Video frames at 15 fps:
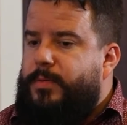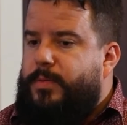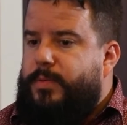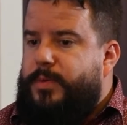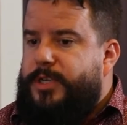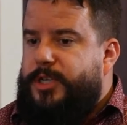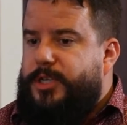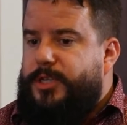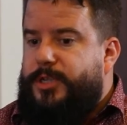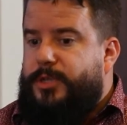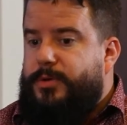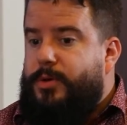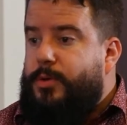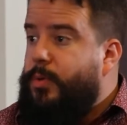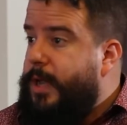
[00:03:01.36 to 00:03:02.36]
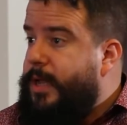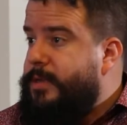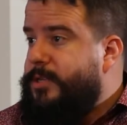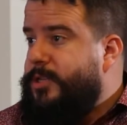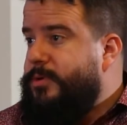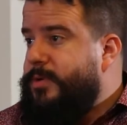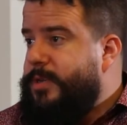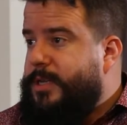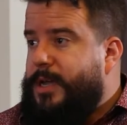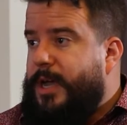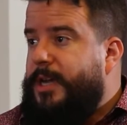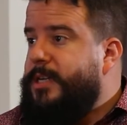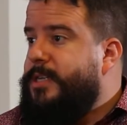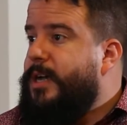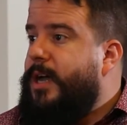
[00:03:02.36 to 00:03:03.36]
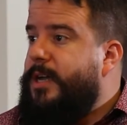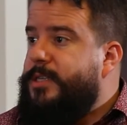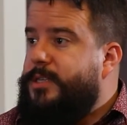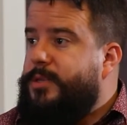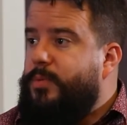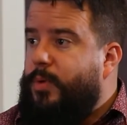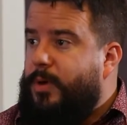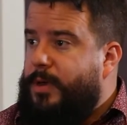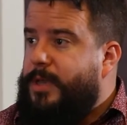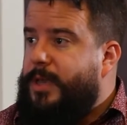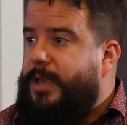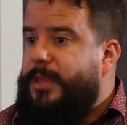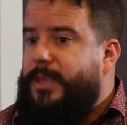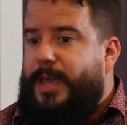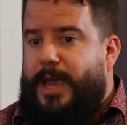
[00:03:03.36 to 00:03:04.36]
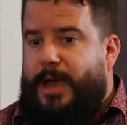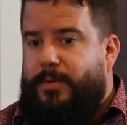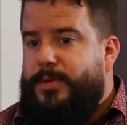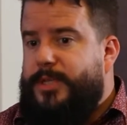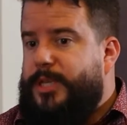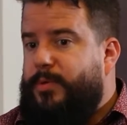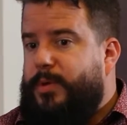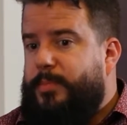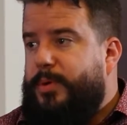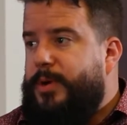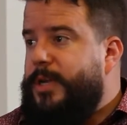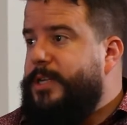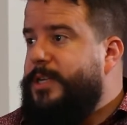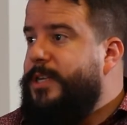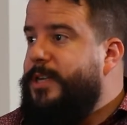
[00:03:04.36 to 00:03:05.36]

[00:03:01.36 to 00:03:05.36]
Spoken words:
Which is great, so it kind of ties the work and the hours that we put into